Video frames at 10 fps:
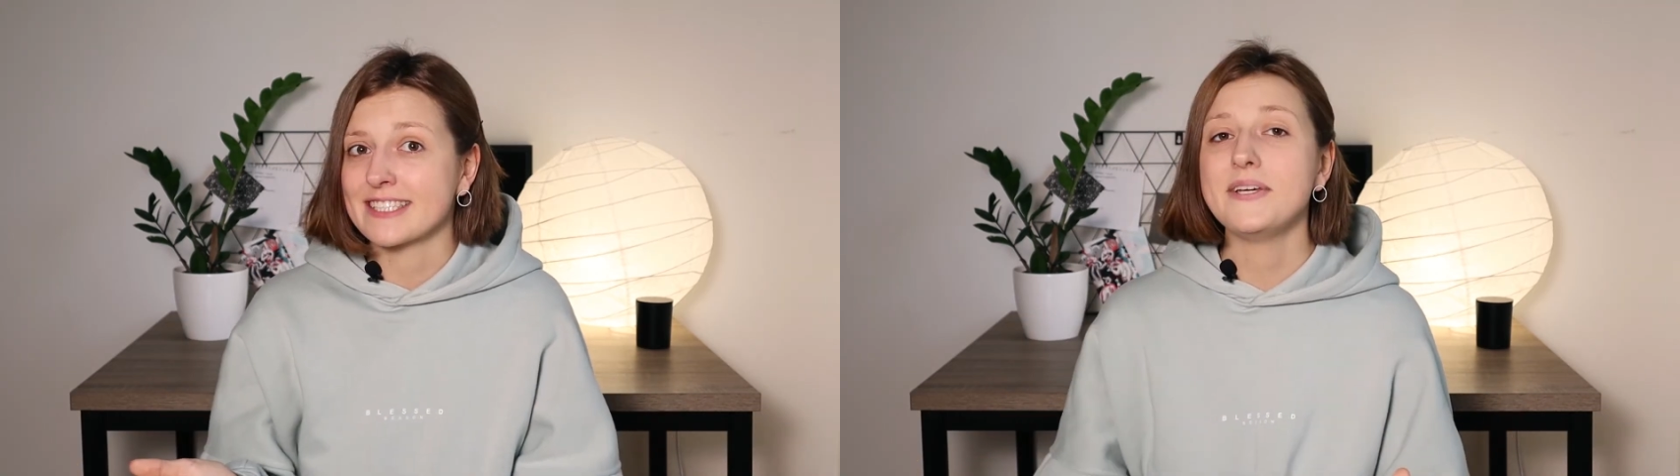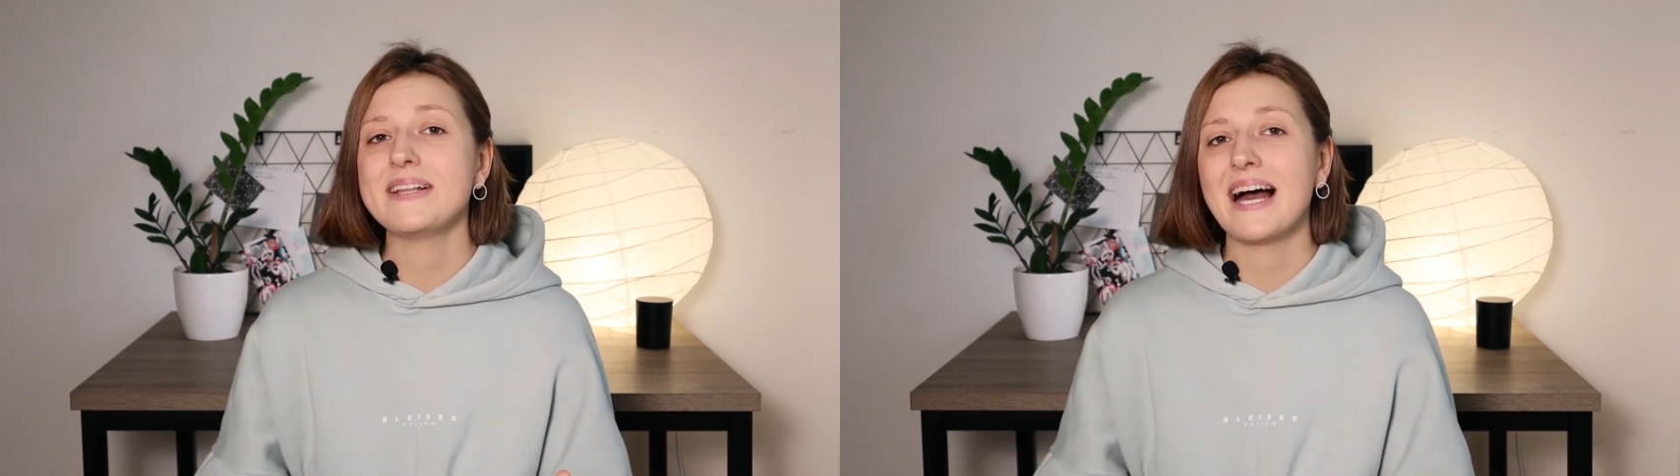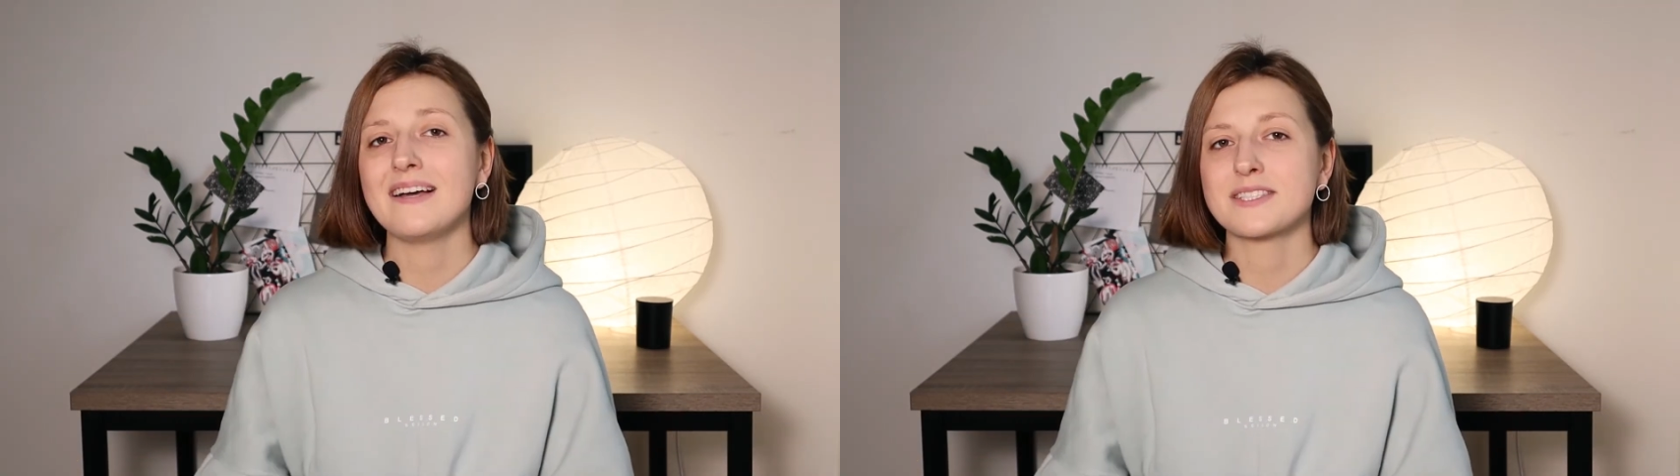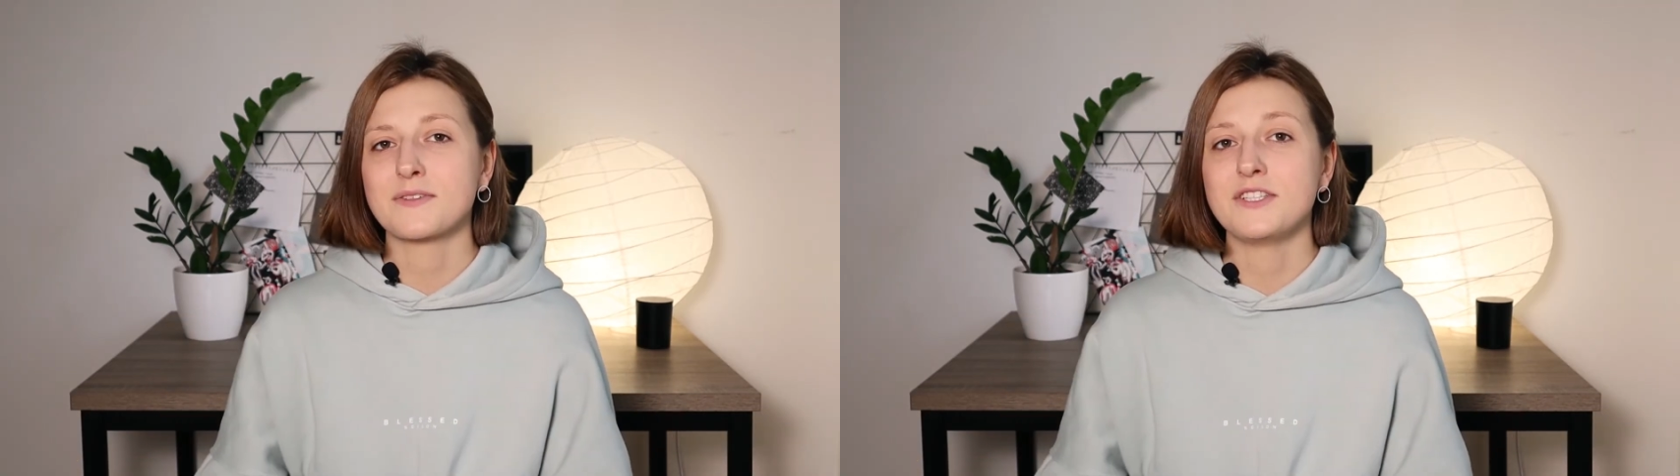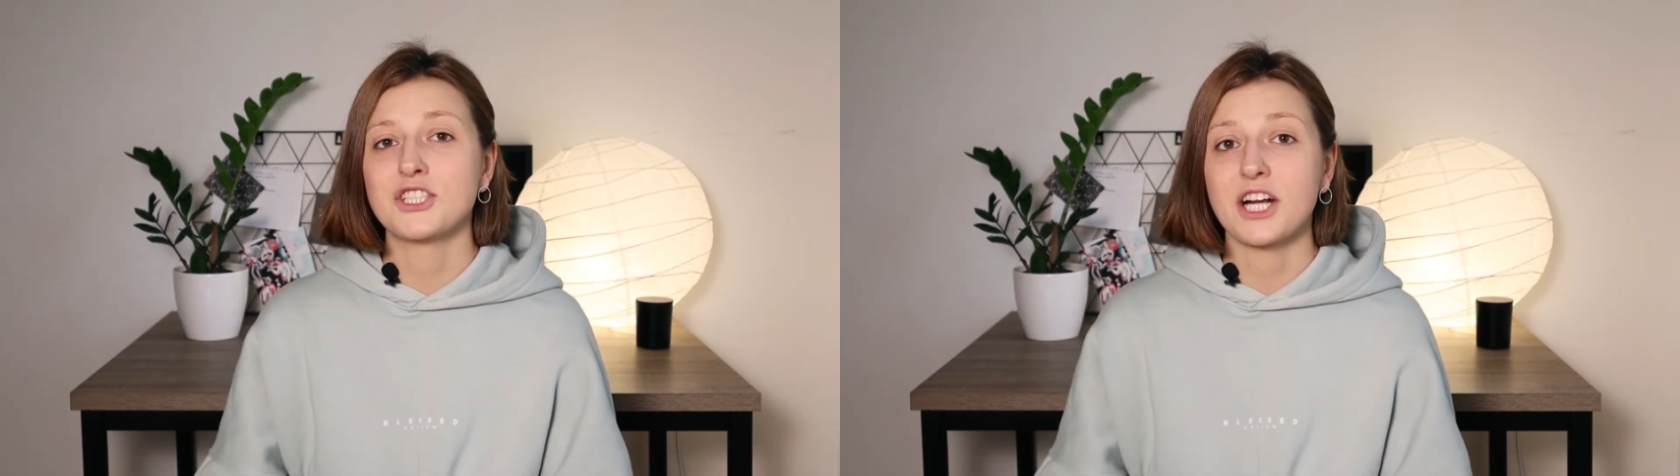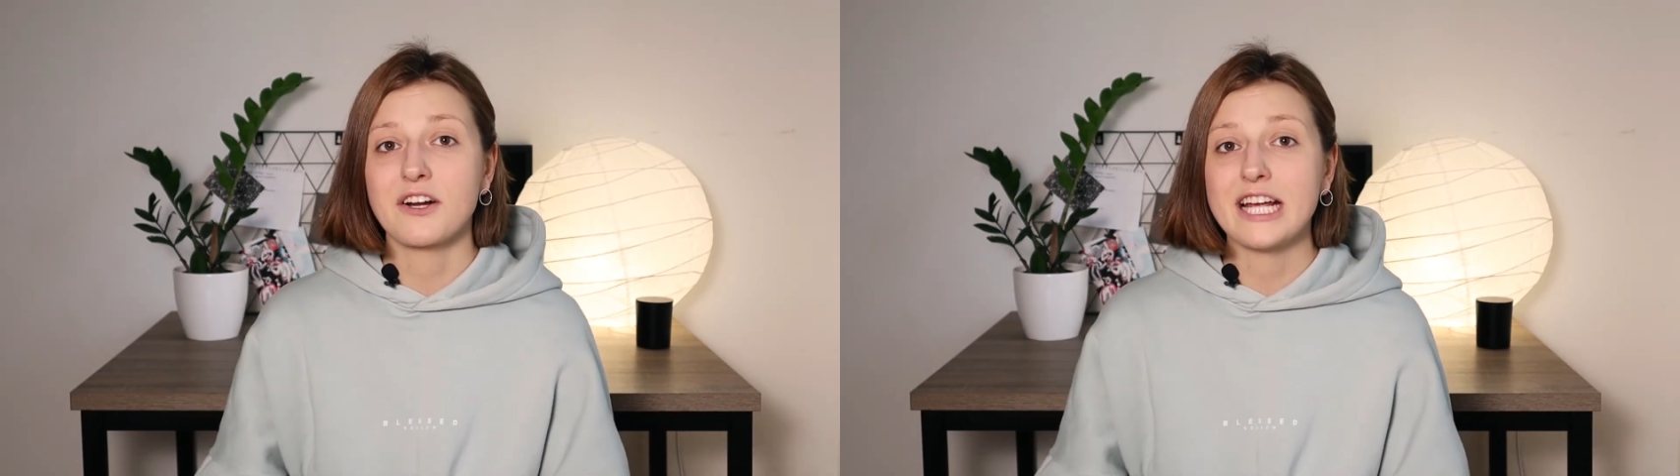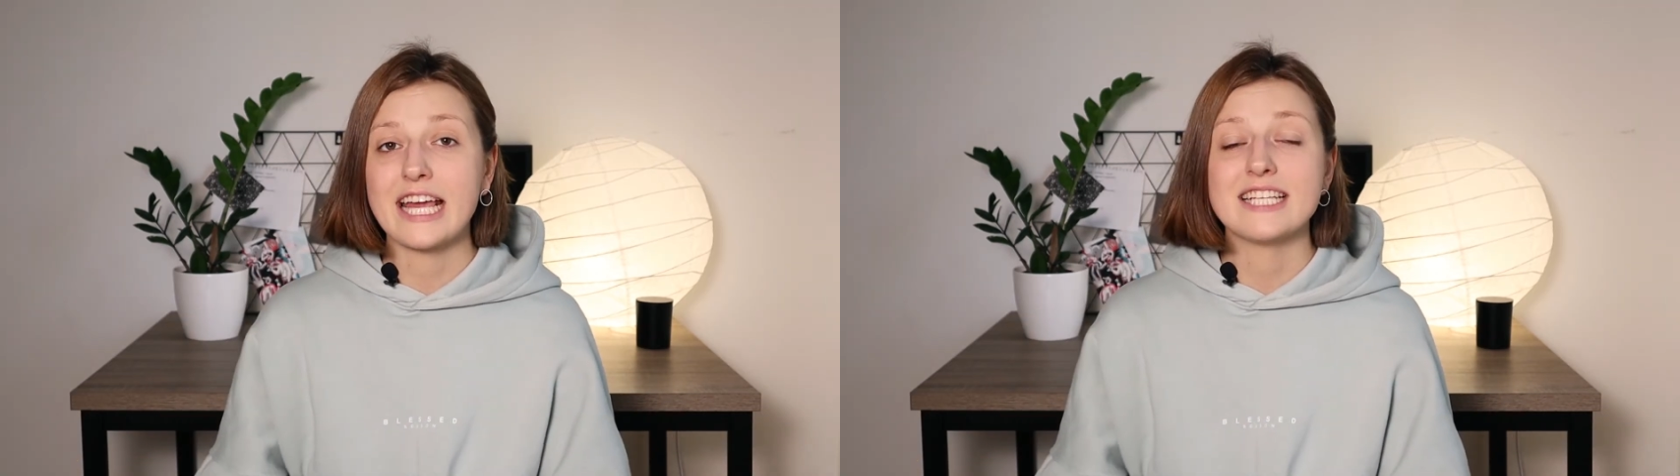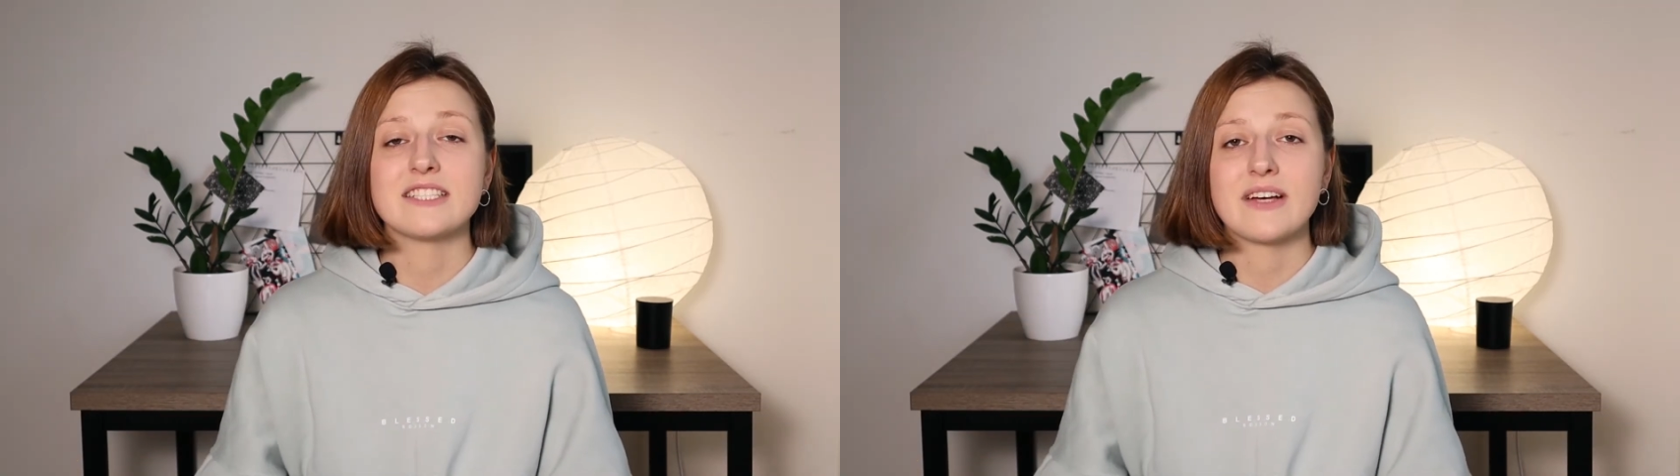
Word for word: Be.Live screen sharing is